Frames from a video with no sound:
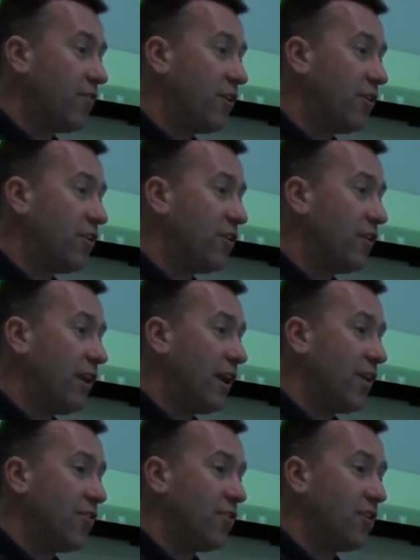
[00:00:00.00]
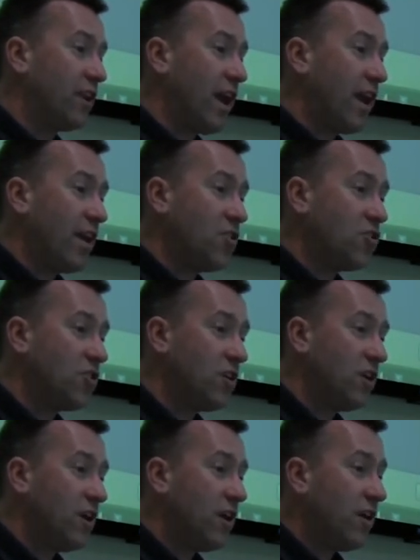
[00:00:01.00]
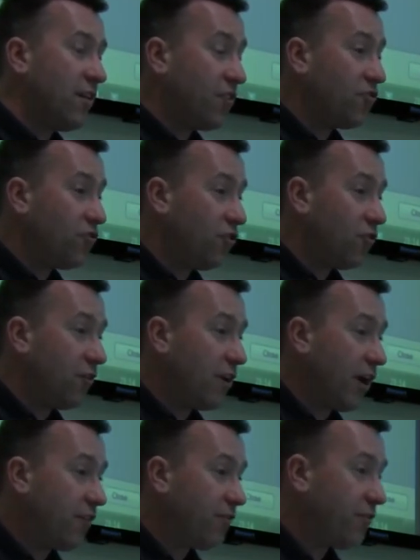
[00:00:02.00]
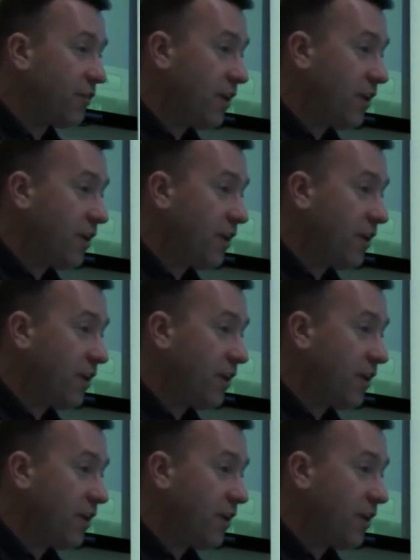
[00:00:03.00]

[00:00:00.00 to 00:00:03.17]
If I look at the London gauge, then sure enough,